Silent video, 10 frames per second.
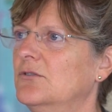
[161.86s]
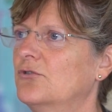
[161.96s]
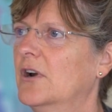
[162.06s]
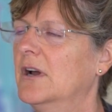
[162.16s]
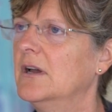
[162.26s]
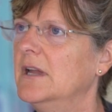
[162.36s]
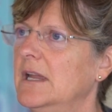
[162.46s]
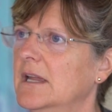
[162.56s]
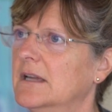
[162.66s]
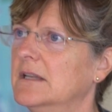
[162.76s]
Try
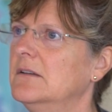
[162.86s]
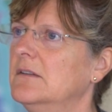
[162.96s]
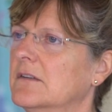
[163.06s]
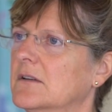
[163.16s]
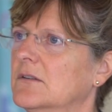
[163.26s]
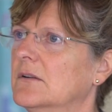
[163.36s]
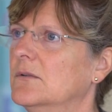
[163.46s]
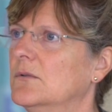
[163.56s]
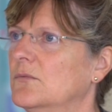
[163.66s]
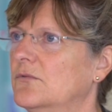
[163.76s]
and
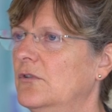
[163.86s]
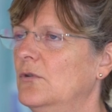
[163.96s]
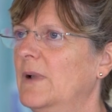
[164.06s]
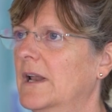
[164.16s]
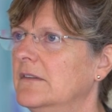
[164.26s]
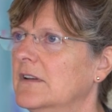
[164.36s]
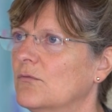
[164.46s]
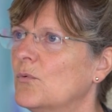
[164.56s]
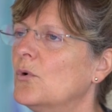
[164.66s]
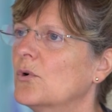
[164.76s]
do plenty
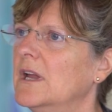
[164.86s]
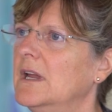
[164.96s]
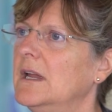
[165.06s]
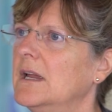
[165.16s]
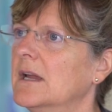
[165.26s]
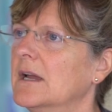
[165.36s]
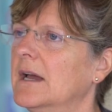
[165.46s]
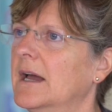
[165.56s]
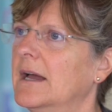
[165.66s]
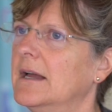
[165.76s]
of walking,
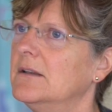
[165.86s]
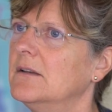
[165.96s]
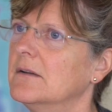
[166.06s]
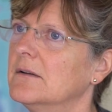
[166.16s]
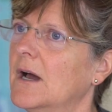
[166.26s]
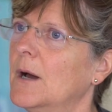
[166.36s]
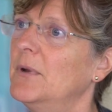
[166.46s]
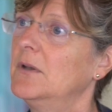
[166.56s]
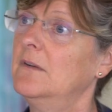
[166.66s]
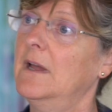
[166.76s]
and
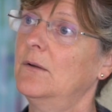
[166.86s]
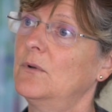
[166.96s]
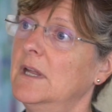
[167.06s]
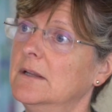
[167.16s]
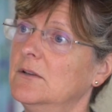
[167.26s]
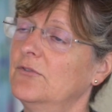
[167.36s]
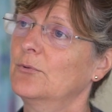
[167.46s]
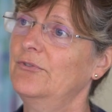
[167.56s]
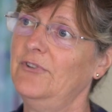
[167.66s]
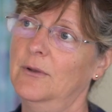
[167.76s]
up and down hills
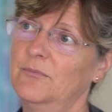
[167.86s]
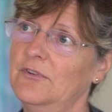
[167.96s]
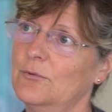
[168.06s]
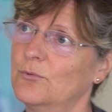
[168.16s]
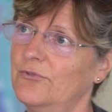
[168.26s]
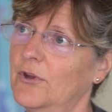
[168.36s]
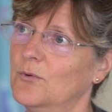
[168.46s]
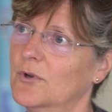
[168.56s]
or steps is also